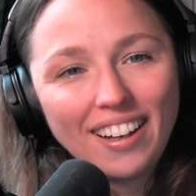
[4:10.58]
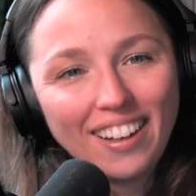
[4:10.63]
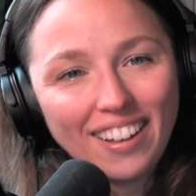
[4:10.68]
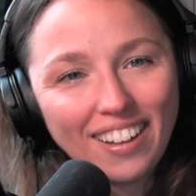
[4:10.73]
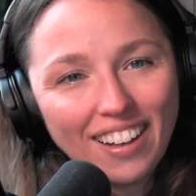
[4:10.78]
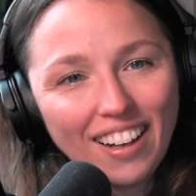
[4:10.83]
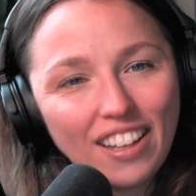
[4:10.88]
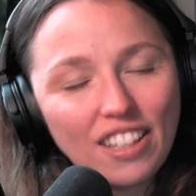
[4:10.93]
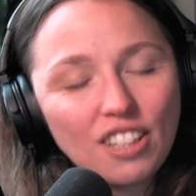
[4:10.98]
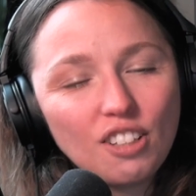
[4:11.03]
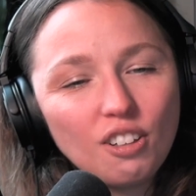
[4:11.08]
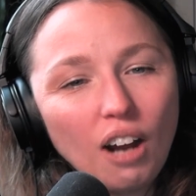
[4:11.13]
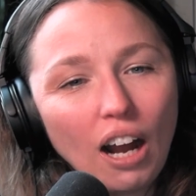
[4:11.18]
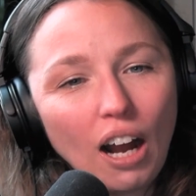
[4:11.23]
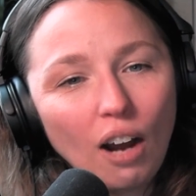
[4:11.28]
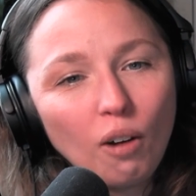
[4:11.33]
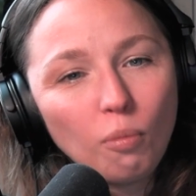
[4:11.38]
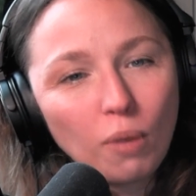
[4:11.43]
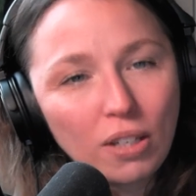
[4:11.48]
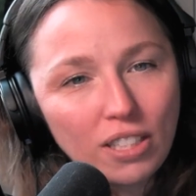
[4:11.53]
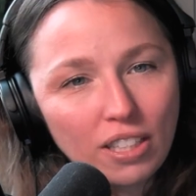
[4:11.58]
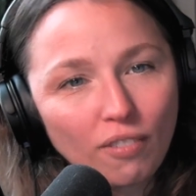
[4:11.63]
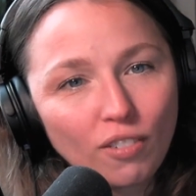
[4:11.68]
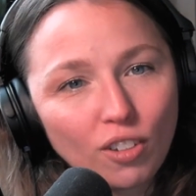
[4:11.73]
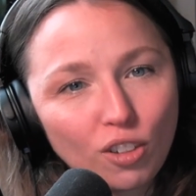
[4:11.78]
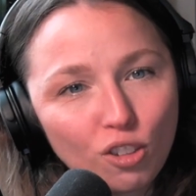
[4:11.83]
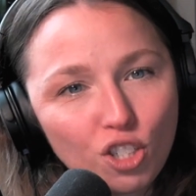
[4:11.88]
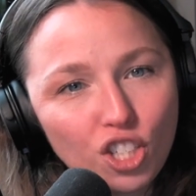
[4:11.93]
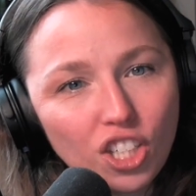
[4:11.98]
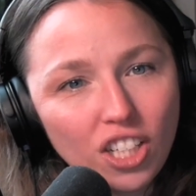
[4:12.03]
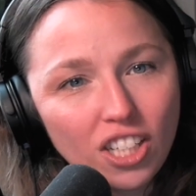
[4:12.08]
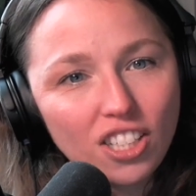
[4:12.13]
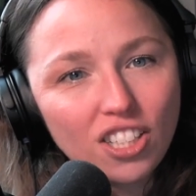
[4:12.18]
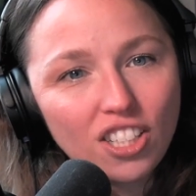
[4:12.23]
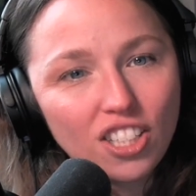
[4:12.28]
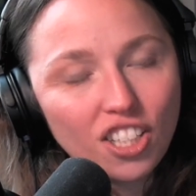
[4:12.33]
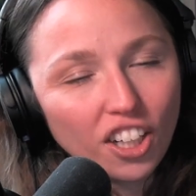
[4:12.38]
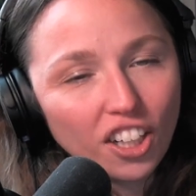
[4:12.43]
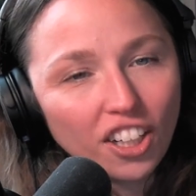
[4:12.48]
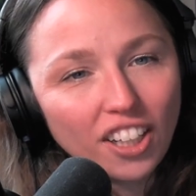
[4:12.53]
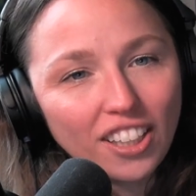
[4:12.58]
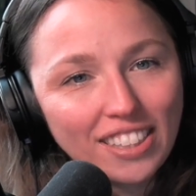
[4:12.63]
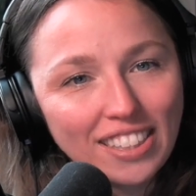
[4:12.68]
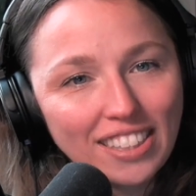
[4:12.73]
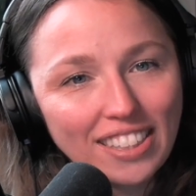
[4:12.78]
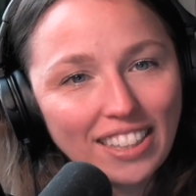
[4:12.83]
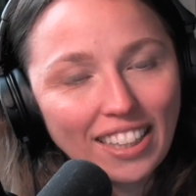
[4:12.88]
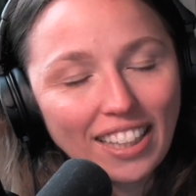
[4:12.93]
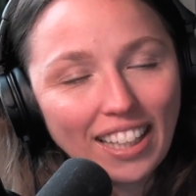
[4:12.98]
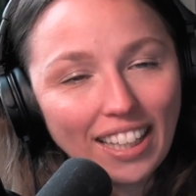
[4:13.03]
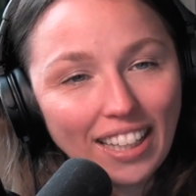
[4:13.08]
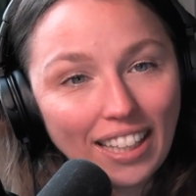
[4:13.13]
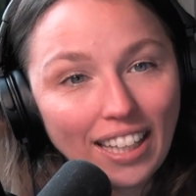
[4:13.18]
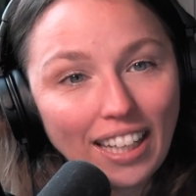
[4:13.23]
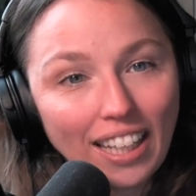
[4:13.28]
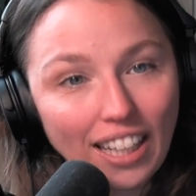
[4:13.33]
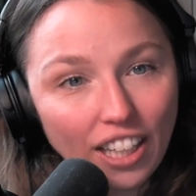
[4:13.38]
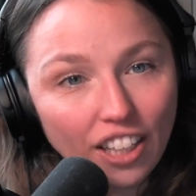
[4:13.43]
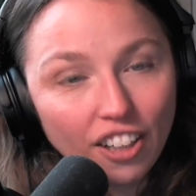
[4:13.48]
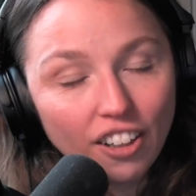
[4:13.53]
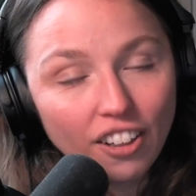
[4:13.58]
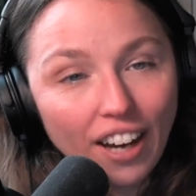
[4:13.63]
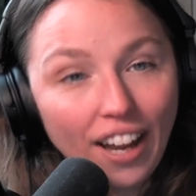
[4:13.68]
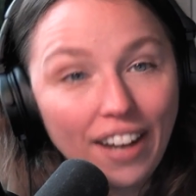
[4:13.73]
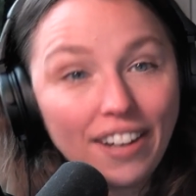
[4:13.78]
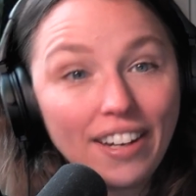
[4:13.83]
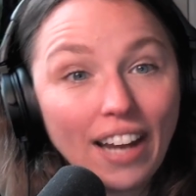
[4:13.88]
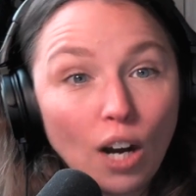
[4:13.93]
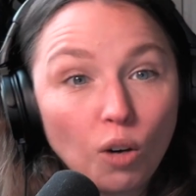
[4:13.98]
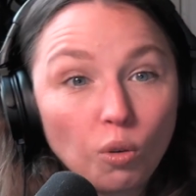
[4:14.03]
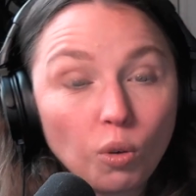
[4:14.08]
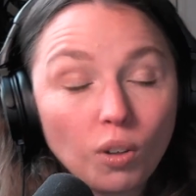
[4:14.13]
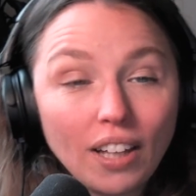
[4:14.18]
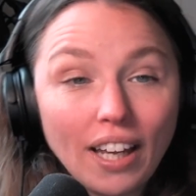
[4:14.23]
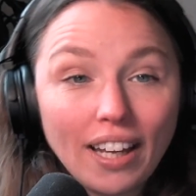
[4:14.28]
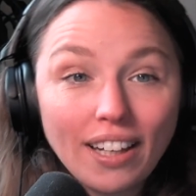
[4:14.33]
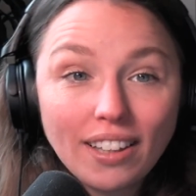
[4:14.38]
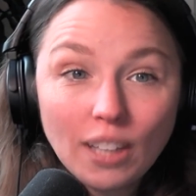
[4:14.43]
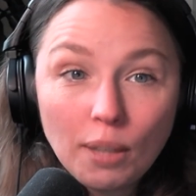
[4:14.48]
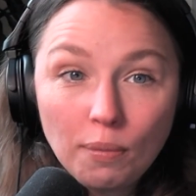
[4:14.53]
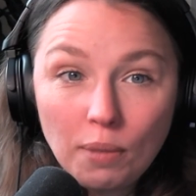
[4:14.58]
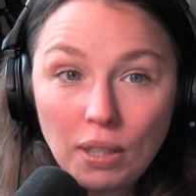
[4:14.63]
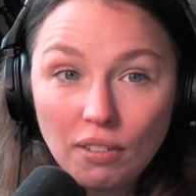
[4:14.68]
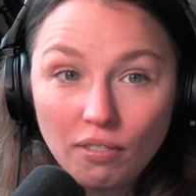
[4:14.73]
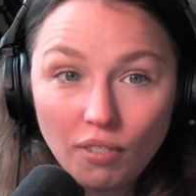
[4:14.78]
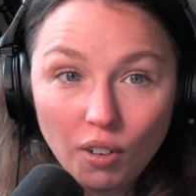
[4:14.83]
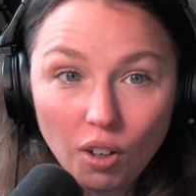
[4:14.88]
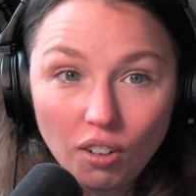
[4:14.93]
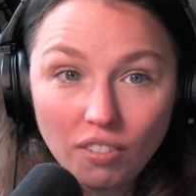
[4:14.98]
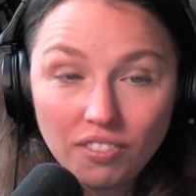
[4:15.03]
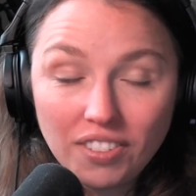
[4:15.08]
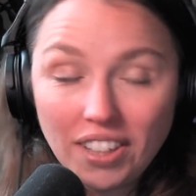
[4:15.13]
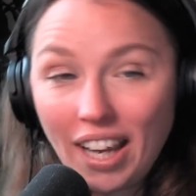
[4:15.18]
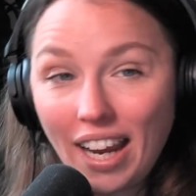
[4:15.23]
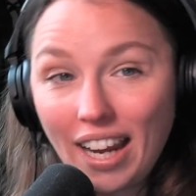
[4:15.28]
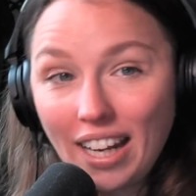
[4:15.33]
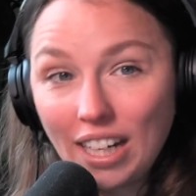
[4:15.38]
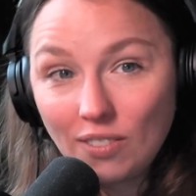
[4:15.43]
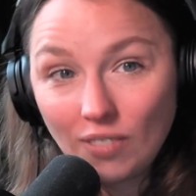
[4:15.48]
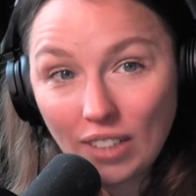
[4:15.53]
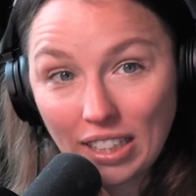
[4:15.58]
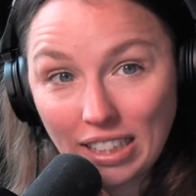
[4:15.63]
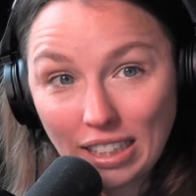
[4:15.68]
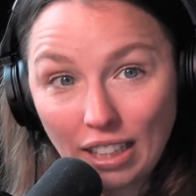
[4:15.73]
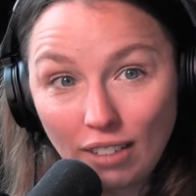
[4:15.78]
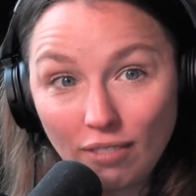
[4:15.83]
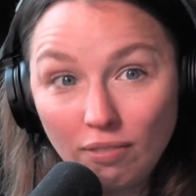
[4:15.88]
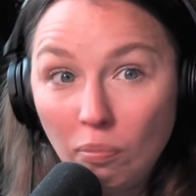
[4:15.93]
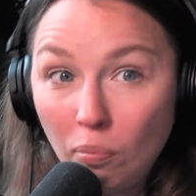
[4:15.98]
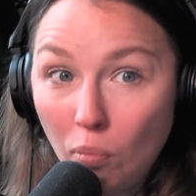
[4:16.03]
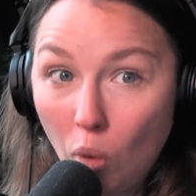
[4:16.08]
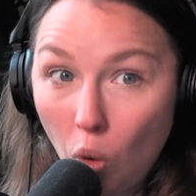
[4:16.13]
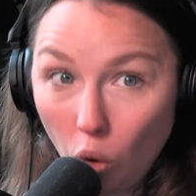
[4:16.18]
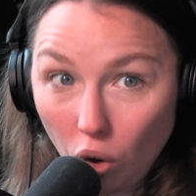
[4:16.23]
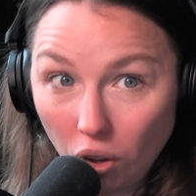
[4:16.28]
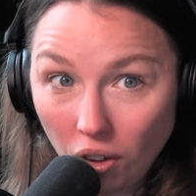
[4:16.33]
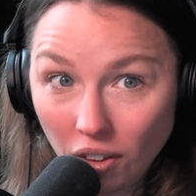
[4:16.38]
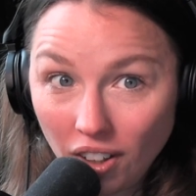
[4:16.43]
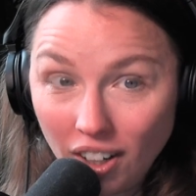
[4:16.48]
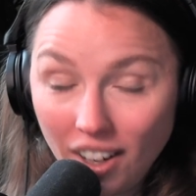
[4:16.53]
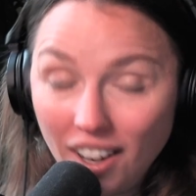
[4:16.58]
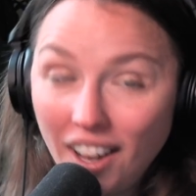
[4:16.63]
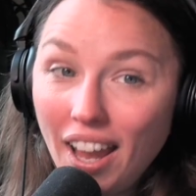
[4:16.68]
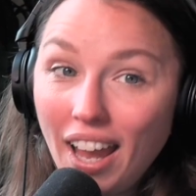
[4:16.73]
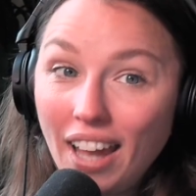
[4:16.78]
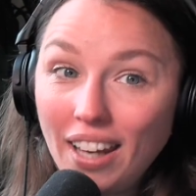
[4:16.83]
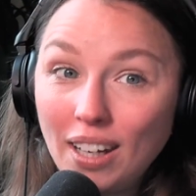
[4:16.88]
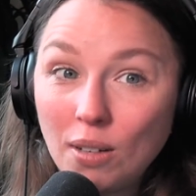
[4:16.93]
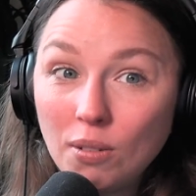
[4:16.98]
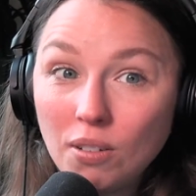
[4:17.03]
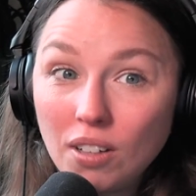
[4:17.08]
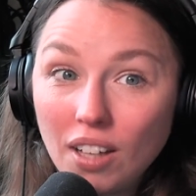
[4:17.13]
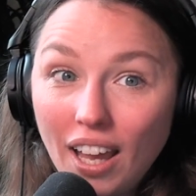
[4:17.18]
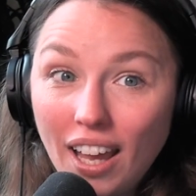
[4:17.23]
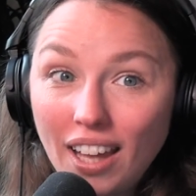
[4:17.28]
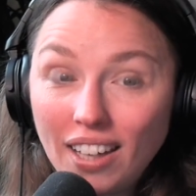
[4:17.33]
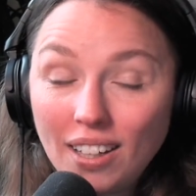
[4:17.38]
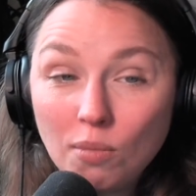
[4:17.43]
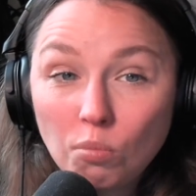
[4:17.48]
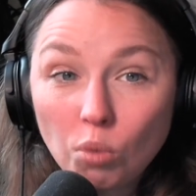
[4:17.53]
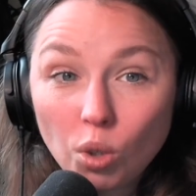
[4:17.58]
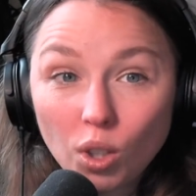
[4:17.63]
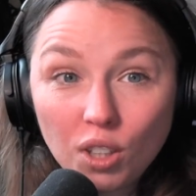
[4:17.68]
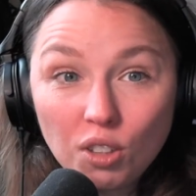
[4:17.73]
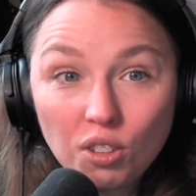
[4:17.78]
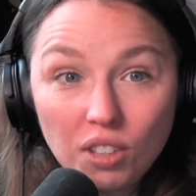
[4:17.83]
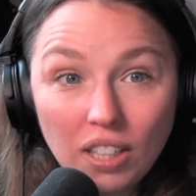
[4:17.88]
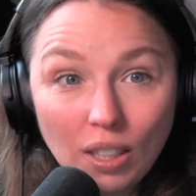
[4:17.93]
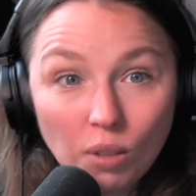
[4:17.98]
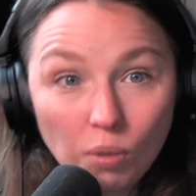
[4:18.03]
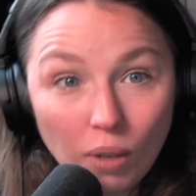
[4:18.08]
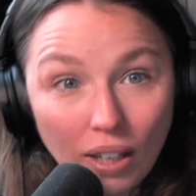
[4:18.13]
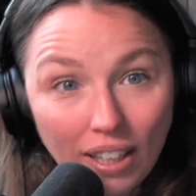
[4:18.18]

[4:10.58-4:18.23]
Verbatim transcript: you know, so how much, much evolution took us to get here, and now we're like, let me evolve to hating myself more and in and in more unique